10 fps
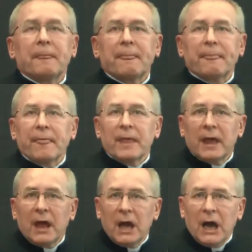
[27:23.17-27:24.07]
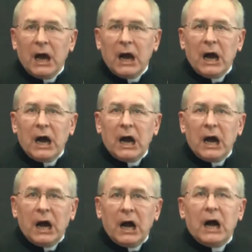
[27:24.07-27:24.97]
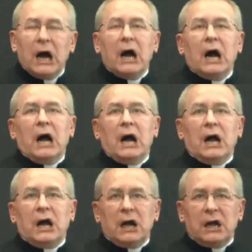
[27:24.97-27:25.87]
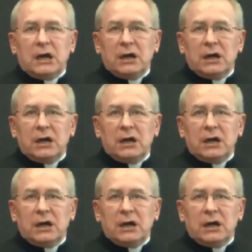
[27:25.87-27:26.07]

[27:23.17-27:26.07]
[no speech]